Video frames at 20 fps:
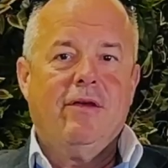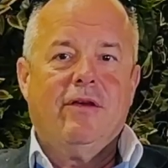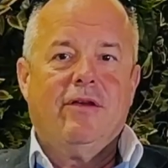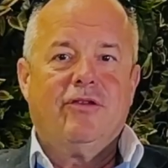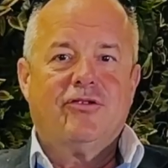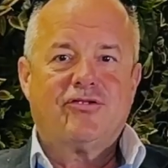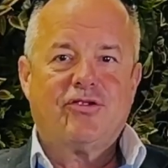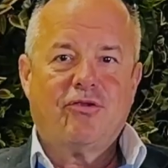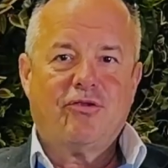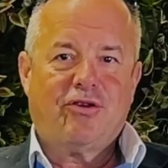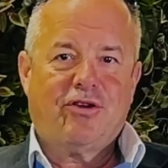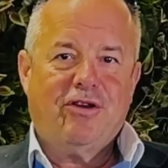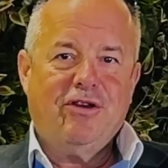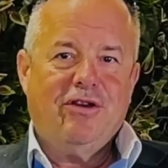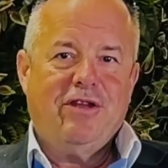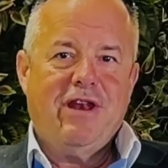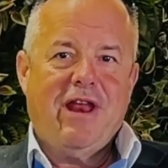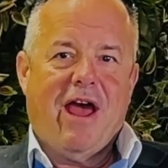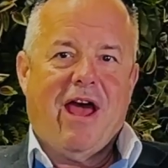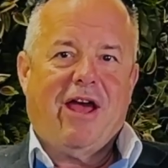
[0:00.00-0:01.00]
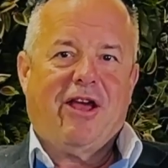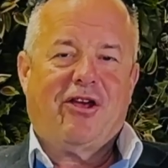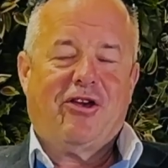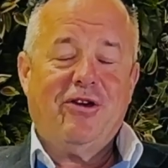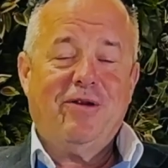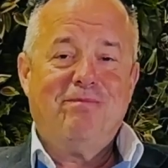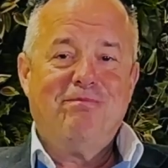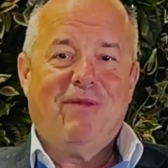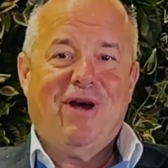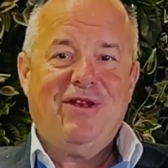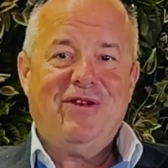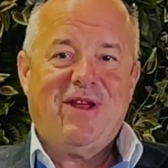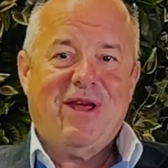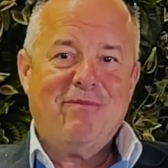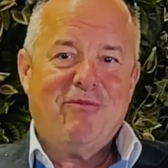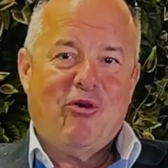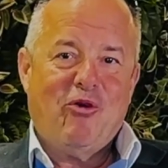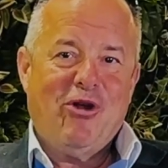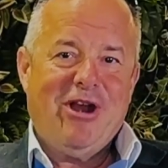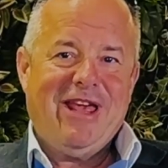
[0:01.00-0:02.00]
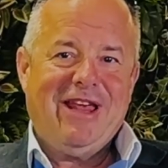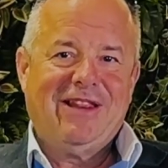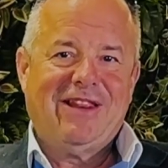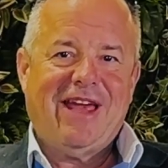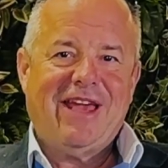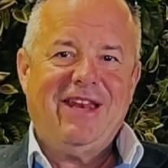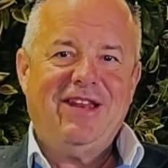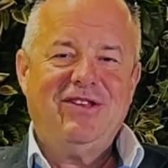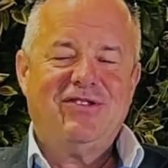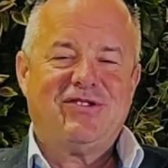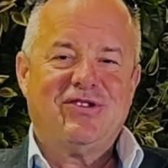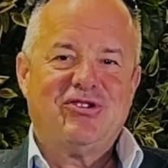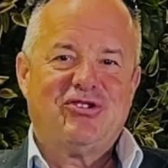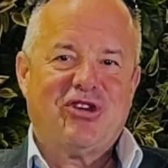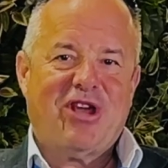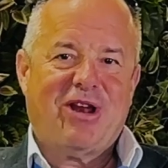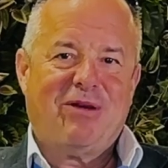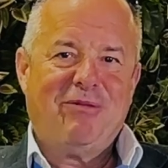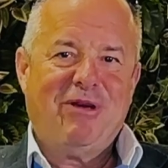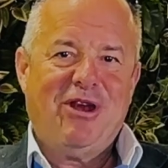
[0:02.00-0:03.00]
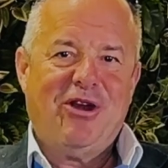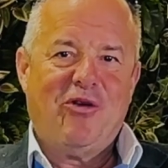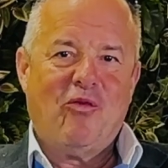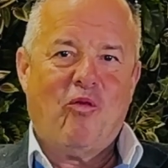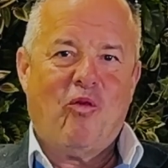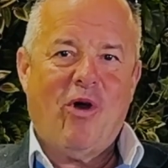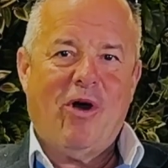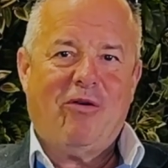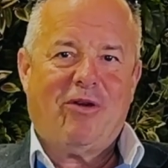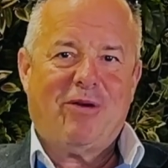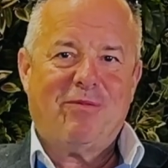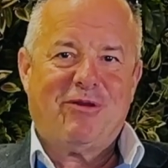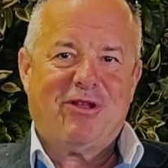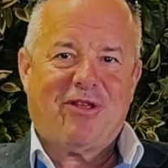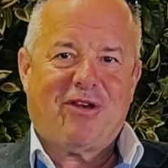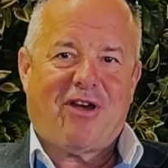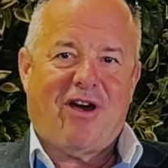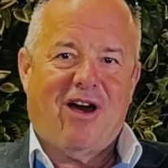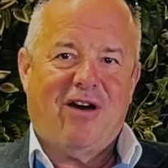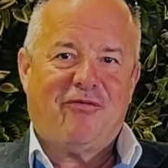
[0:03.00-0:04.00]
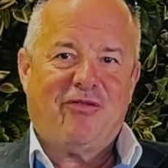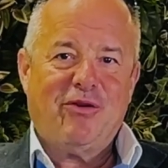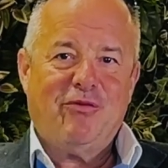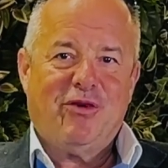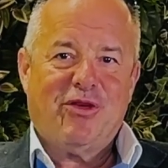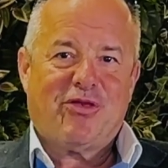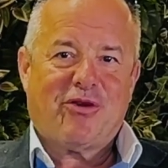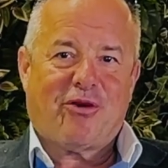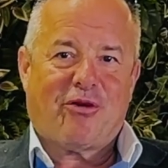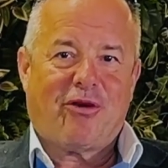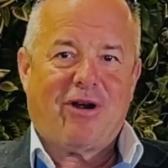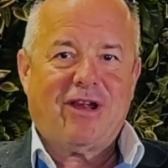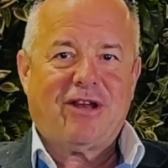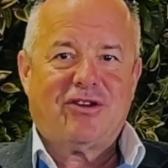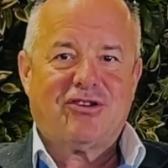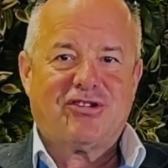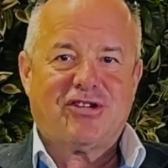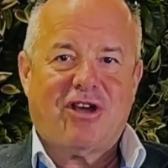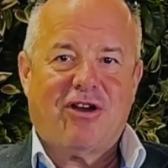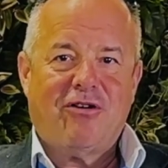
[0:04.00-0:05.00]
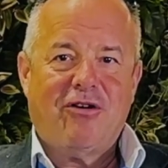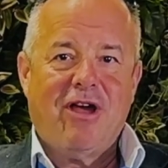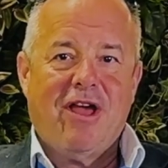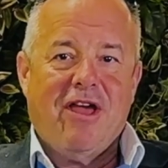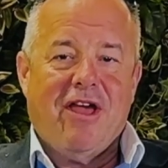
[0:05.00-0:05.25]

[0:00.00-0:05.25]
So good Monday morning, ladies and gentlemen, and welcome to the Coffee with Craig show.